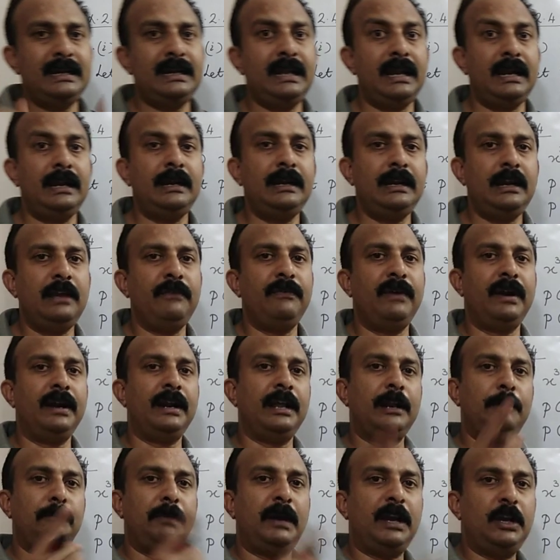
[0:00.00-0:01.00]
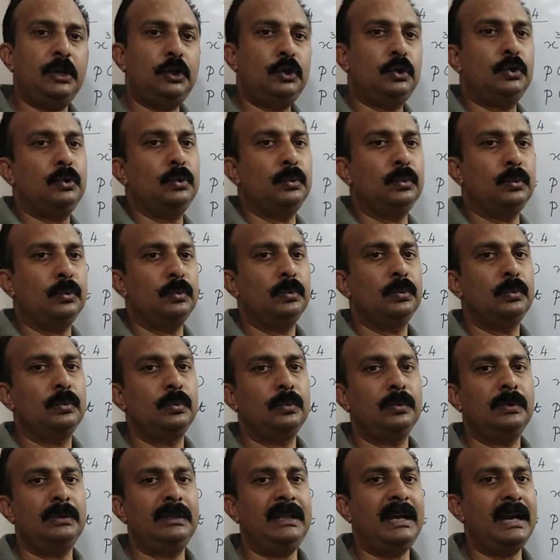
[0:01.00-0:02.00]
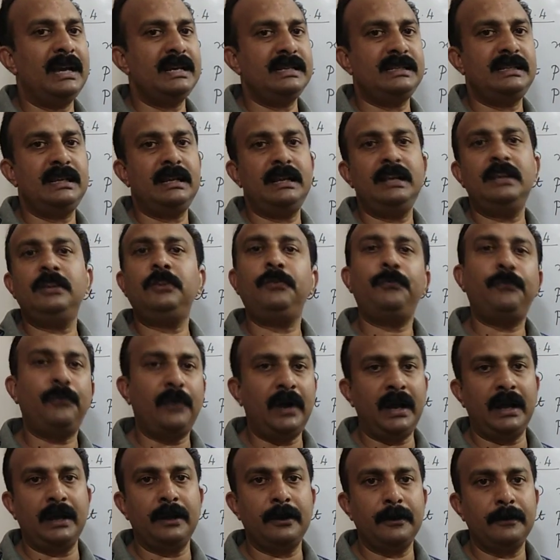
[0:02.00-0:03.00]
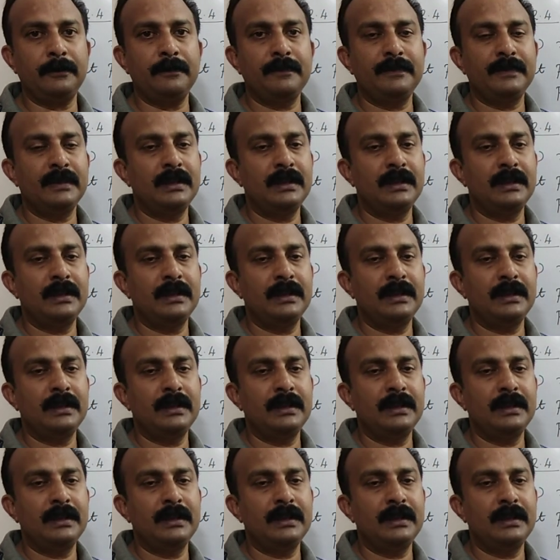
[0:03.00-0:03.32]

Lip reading: 10 divided by 2. The answer is 5.